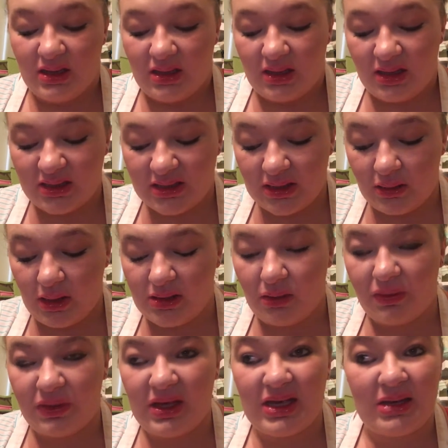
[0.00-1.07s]
Also, I
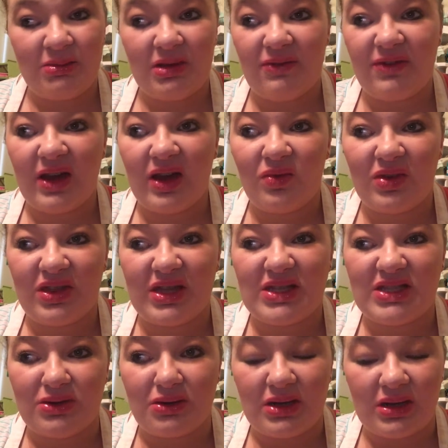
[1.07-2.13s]
don't think I'm going to fight with
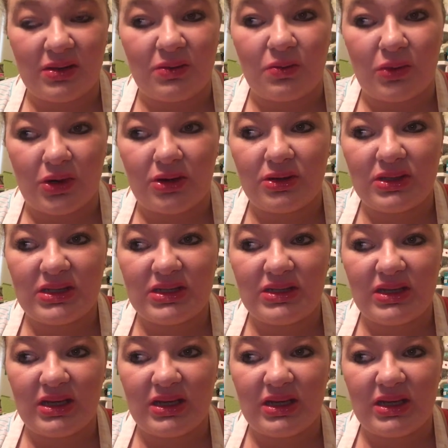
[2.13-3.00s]
inserting words